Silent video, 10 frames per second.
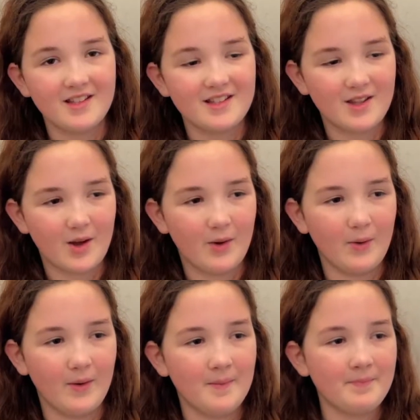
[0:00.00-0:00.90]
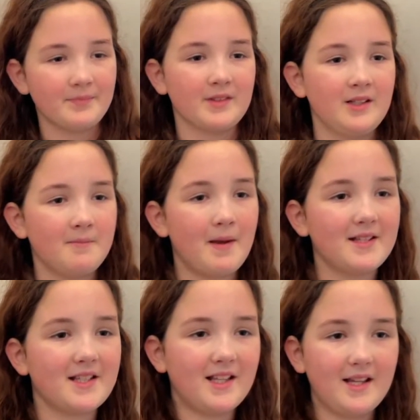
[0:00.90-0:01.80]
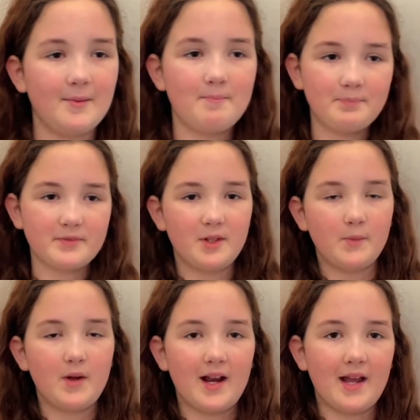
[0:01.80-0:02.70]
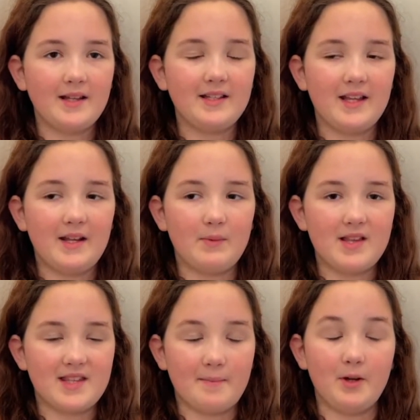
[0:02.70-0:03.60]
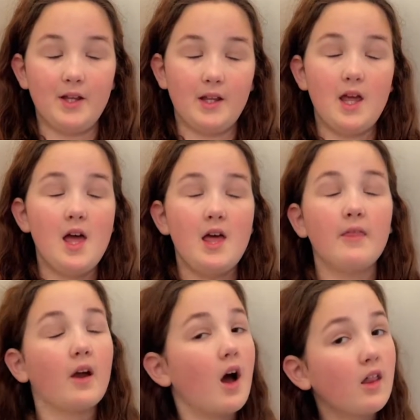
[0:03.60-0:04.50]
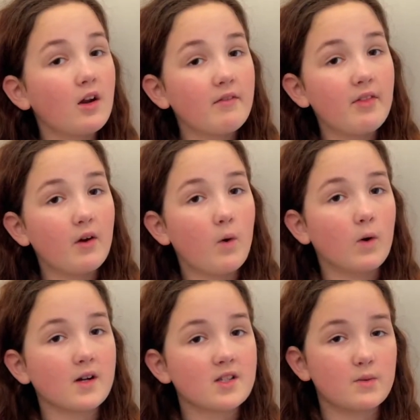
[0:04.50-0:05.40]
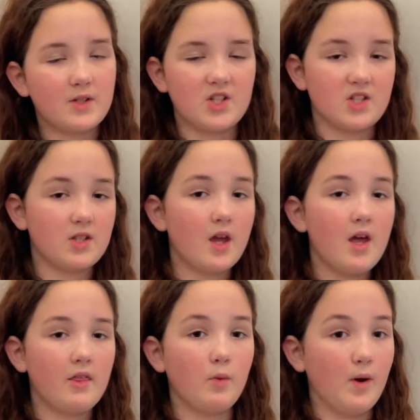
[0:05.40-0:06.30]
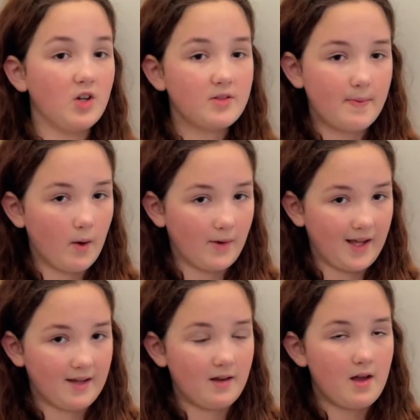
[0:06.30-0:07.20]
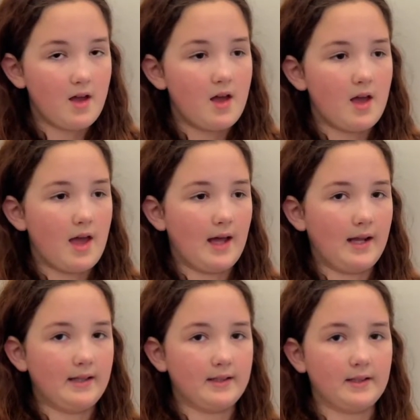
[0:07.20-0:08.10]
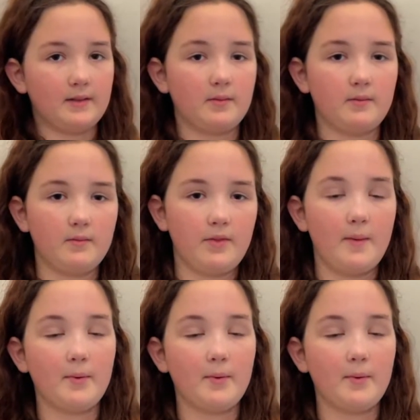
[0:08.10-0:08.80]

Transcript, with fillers: So basically what I did was I put the color of the horse, which is the Welsh Pony, and the